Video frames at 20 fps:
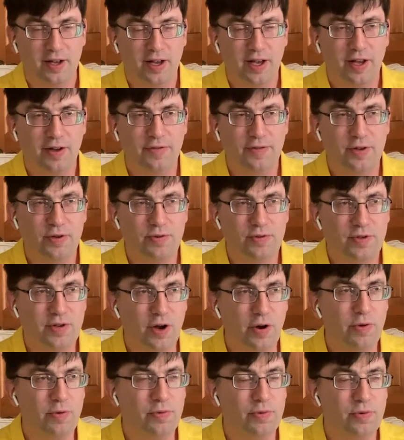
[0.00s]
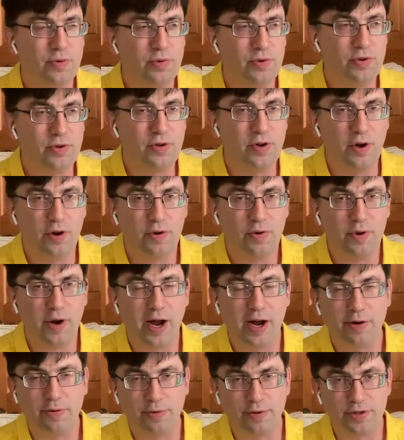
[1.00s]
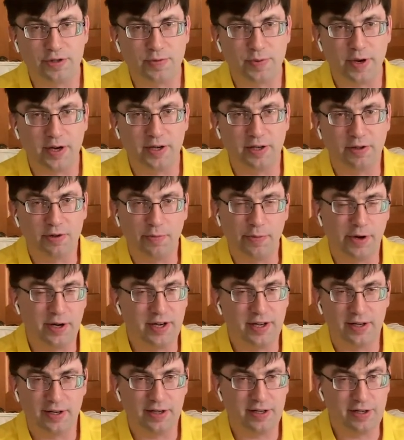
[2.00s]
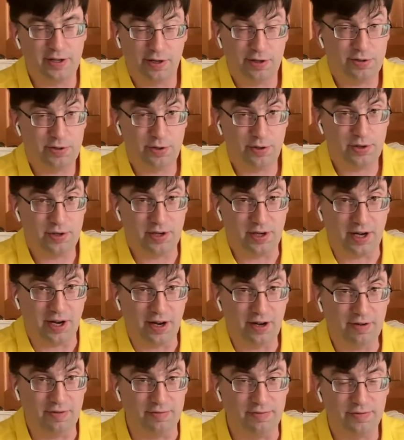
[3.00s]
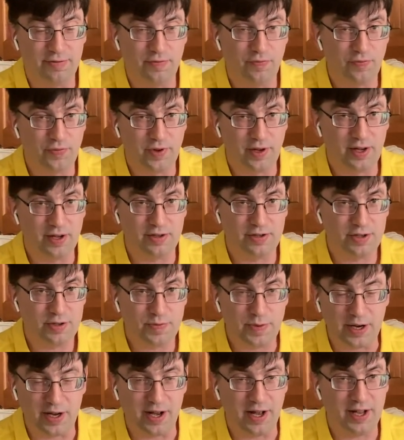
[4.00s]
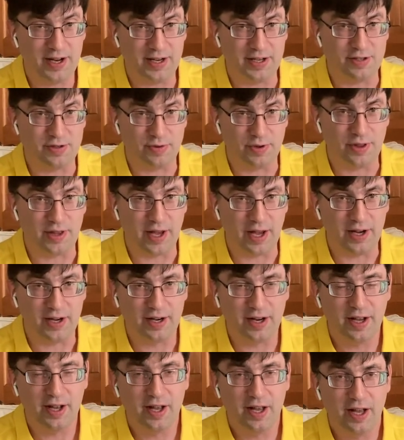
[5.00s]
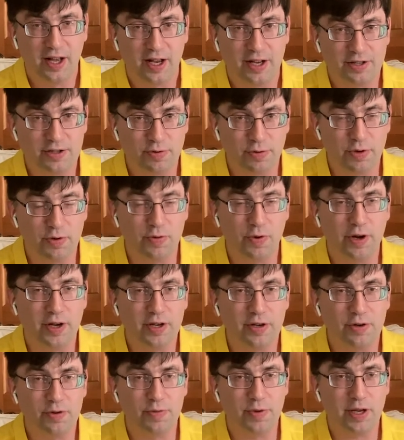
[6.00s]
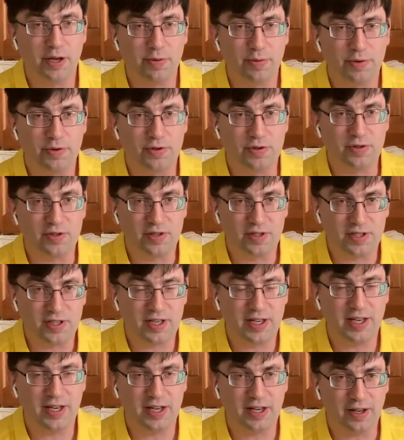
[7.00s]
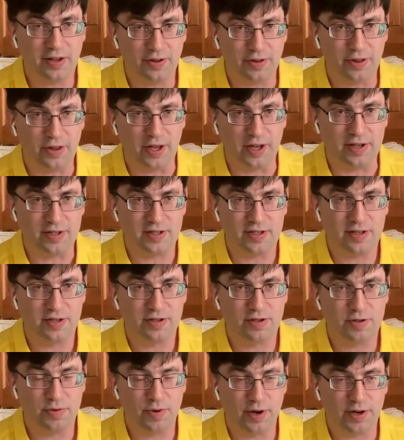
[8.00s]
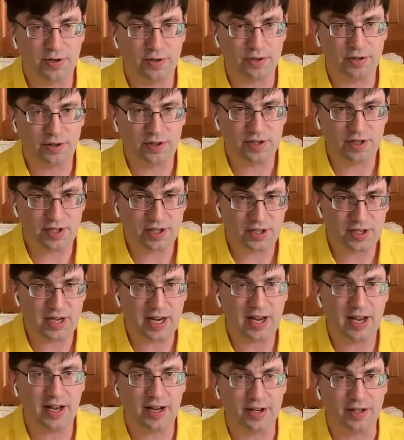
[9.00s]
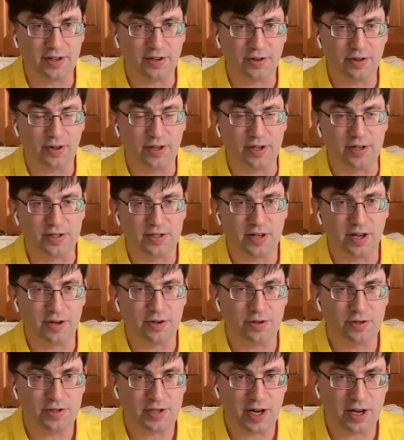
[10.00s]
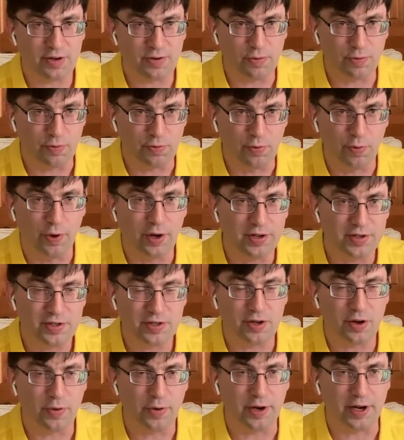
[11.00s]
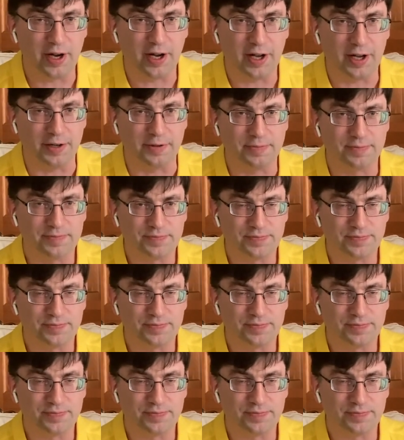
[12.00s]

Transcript: If you don't know how we're spending the money, you shouldn't give just be honest with that. And so we want you to be able to see this, to understand this, understand what's going on.